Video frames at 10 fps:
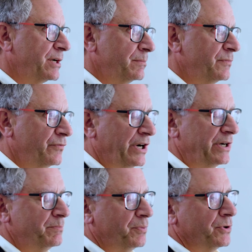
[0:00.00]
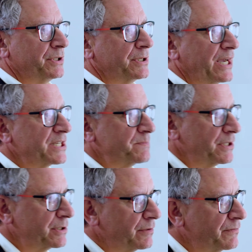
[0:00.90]
and very important
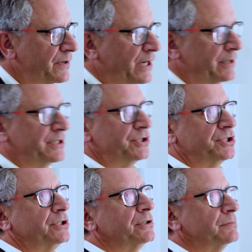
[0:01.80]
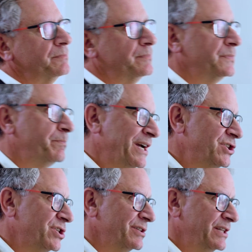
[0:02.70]
aspect of digital
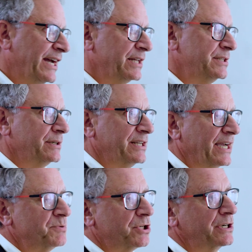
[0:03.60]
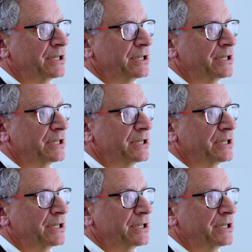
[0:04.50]
patient data capturing